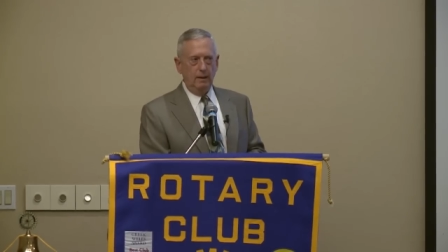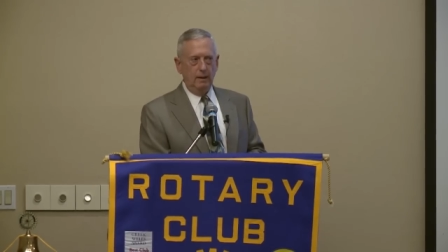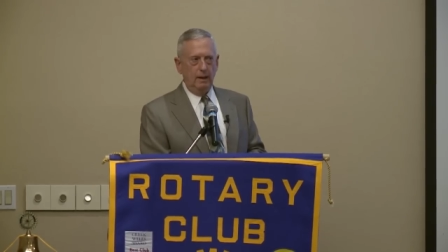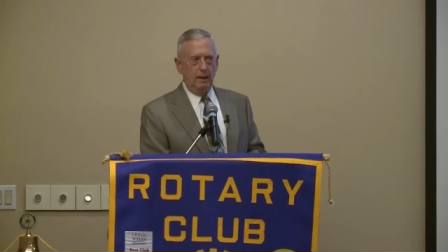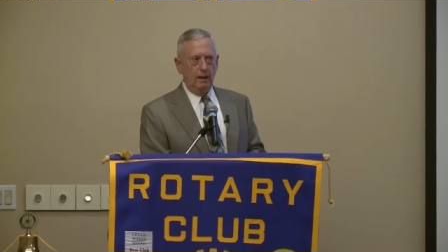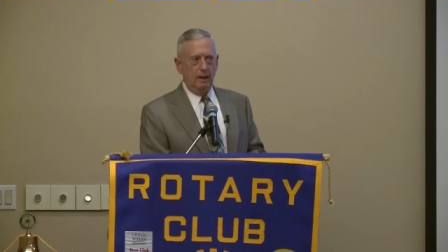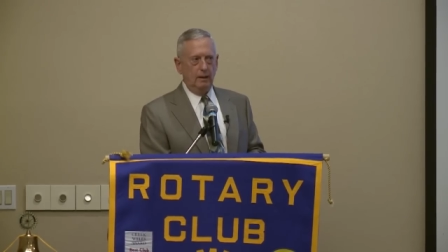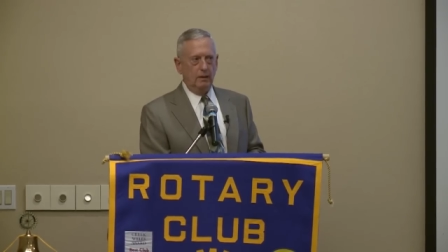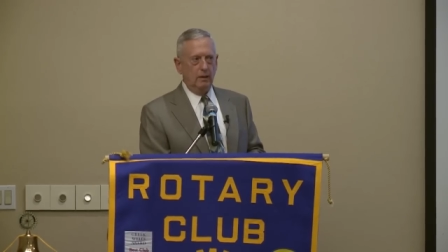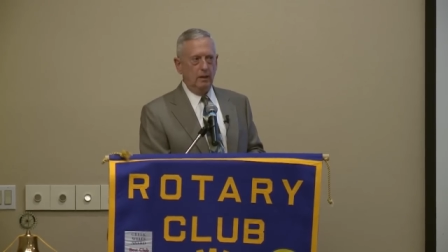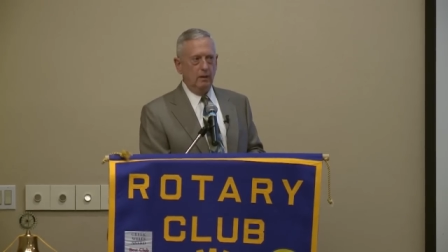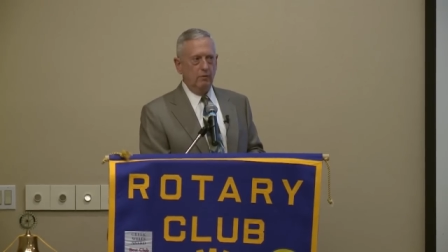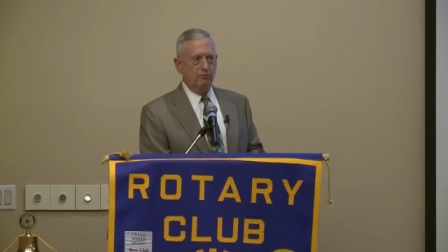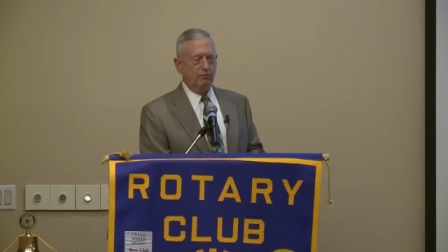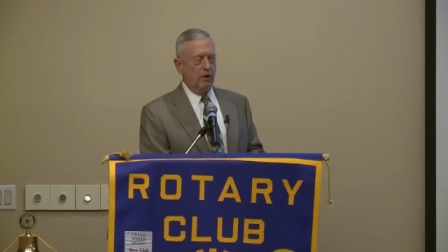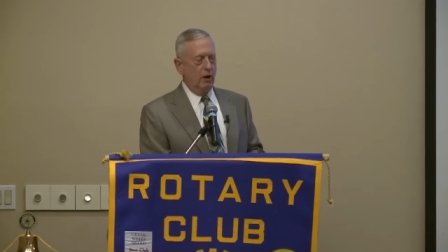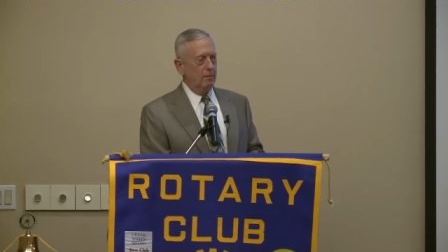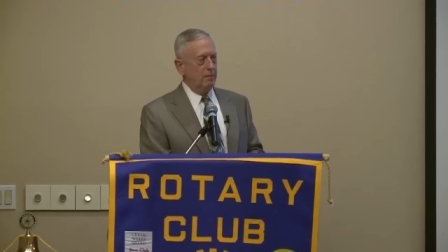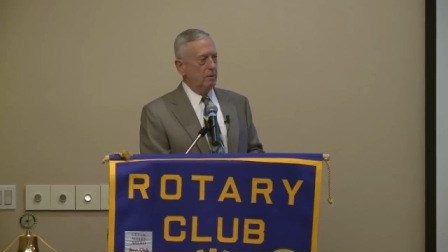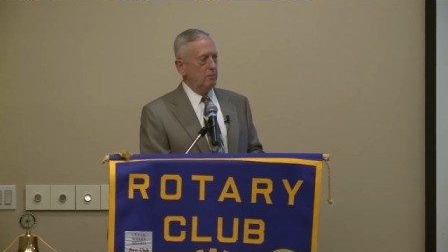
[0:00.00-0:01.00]
And
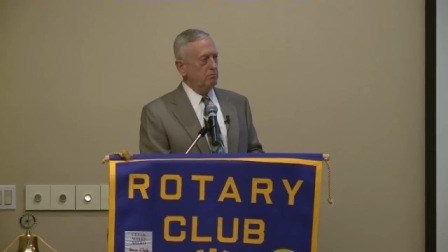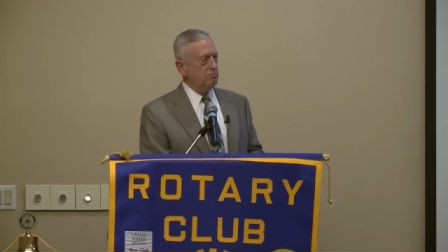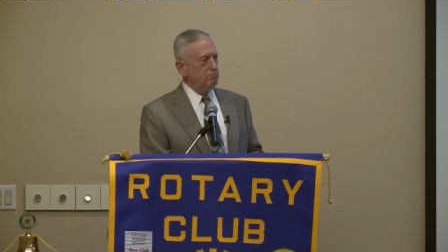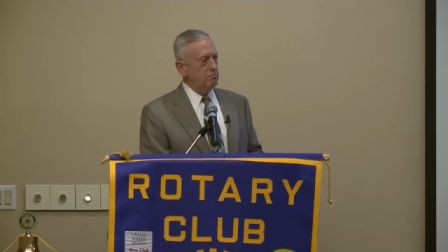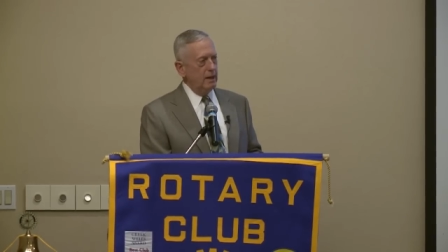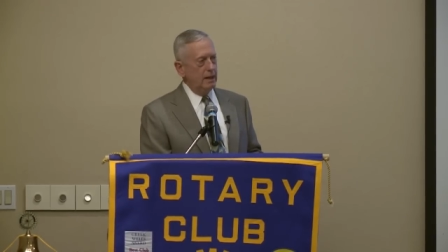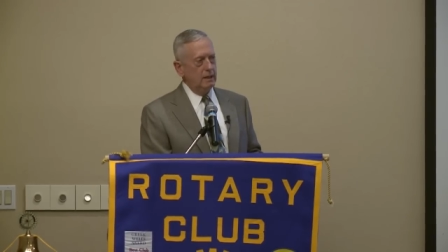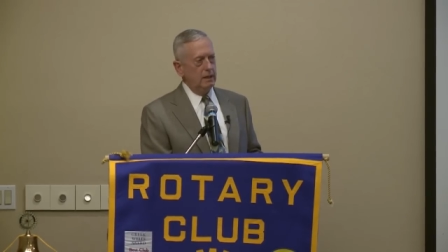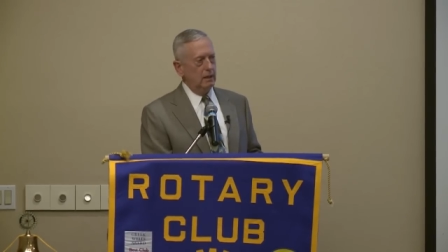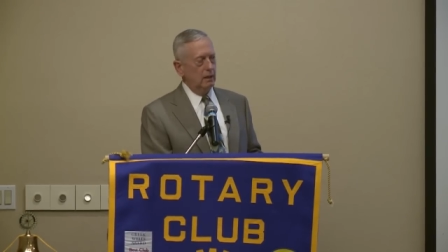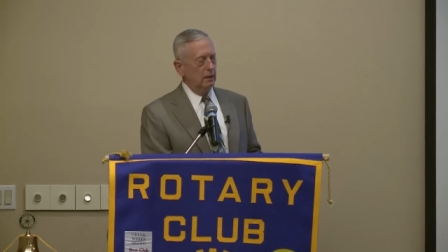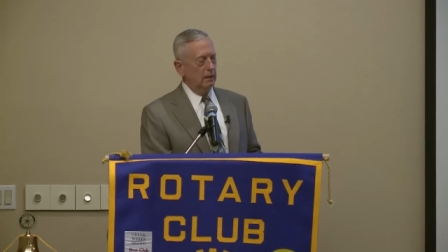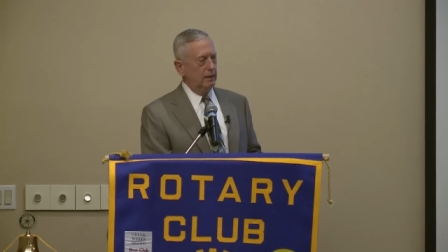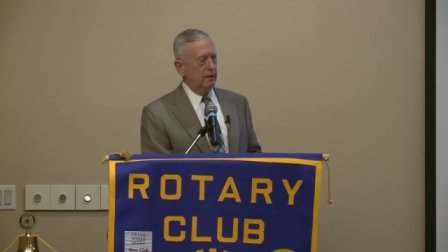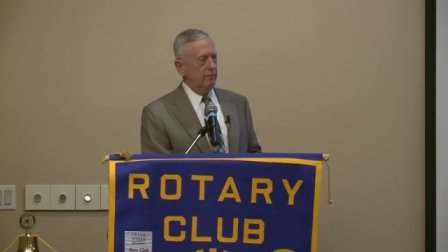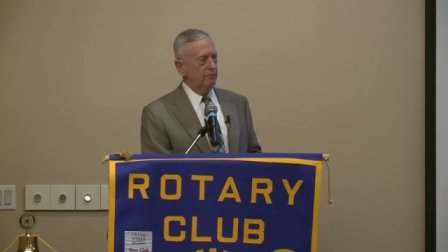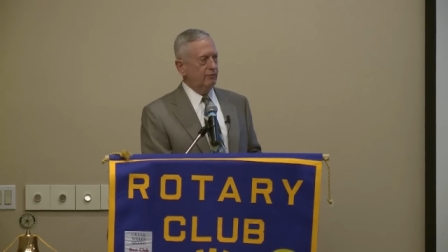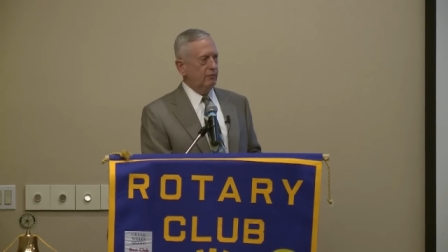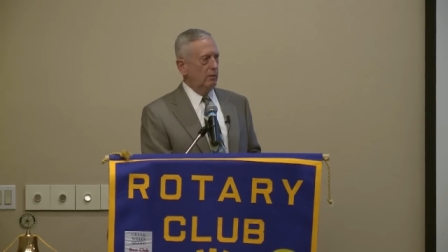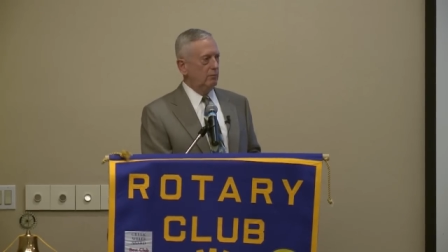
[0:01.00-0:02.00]
from
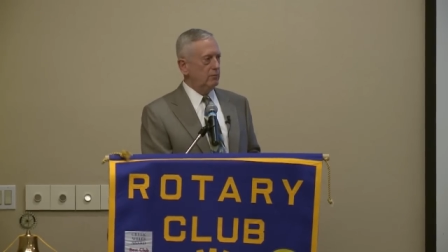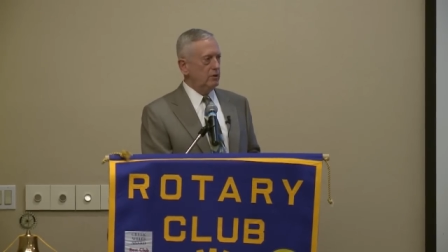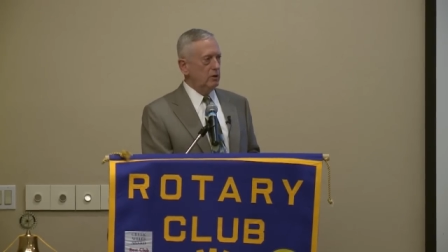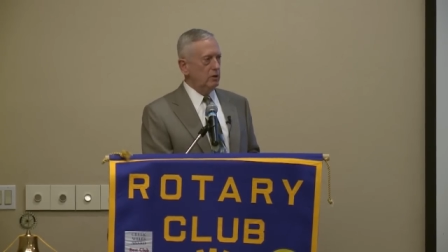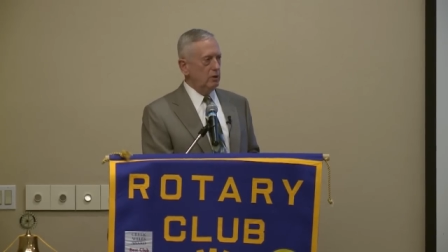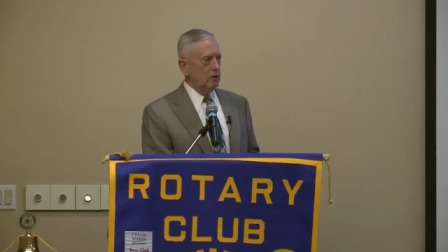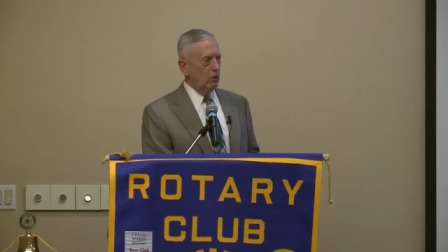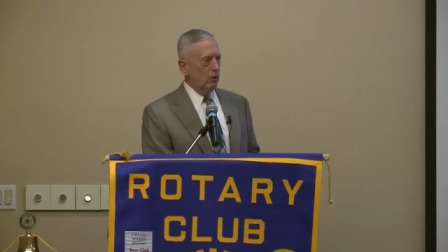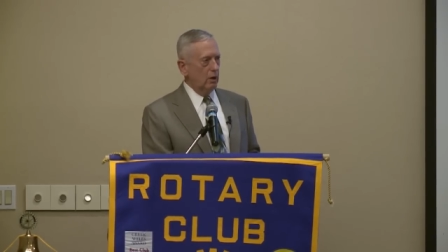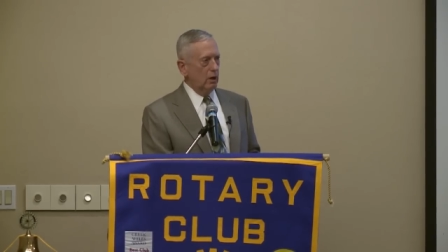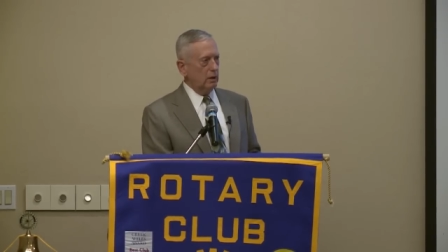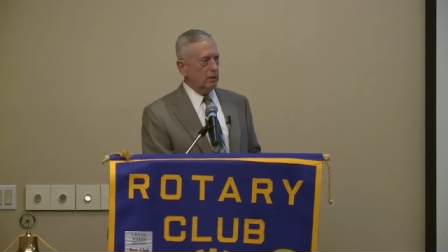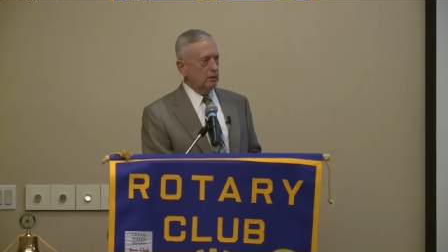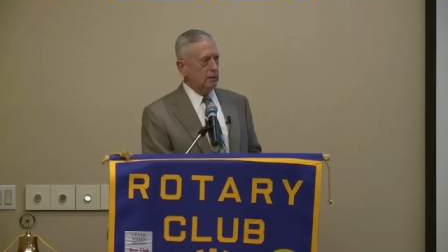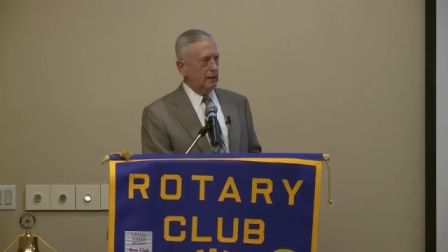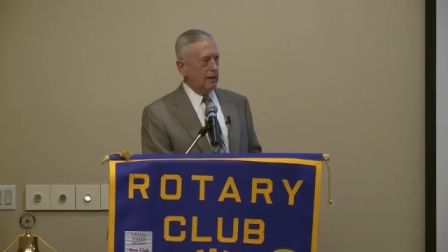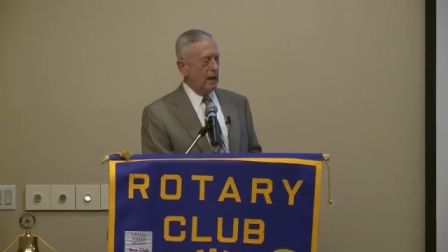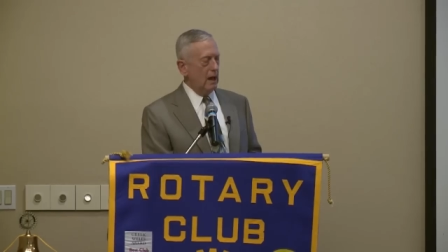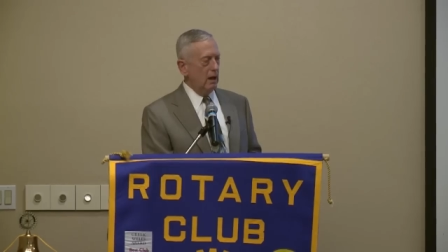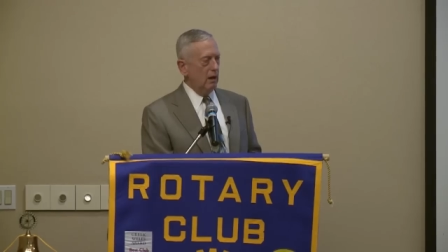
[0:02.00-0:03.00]
immediately from New York
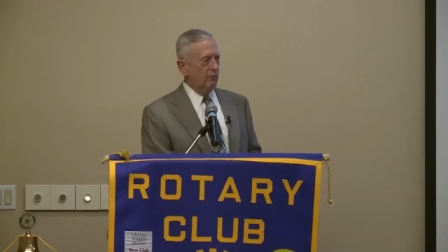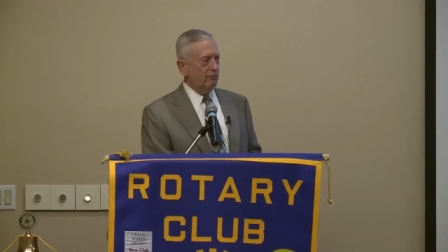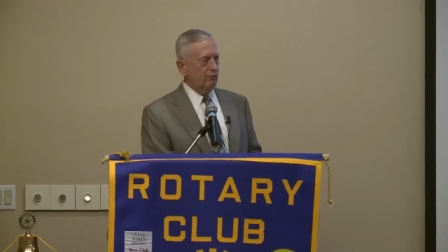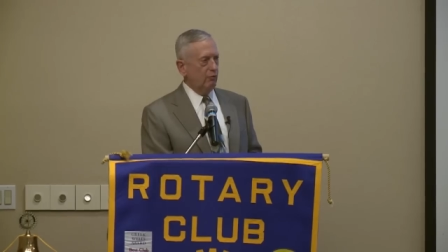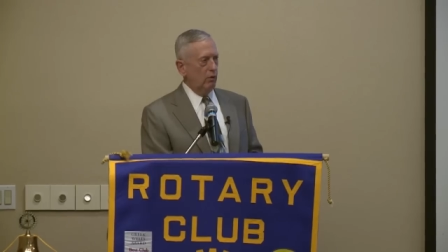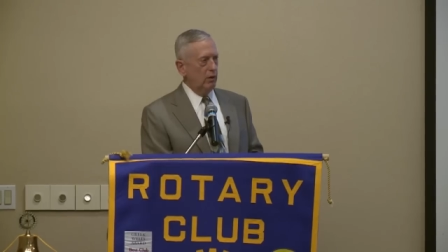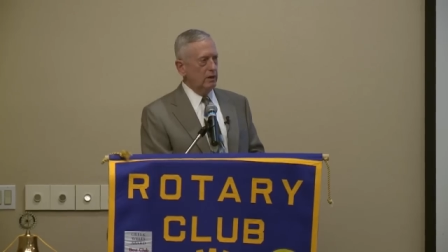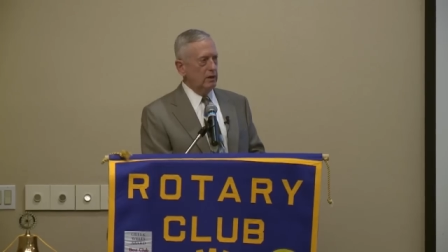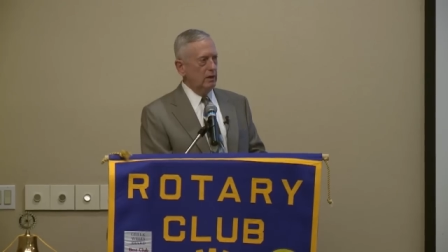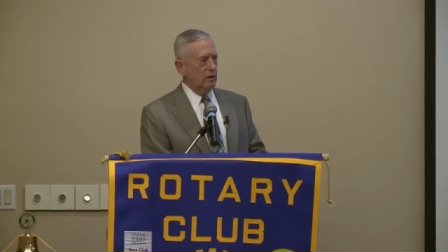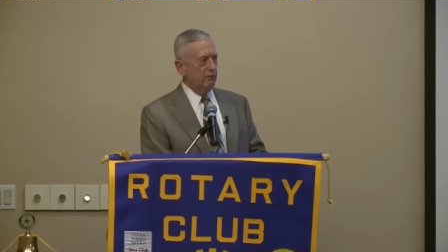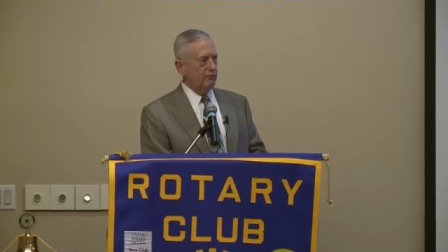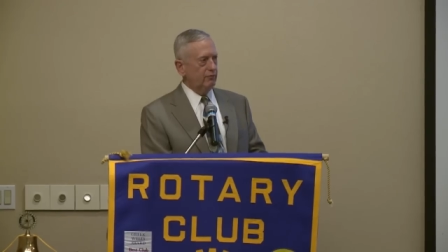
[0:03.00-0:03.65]
to California,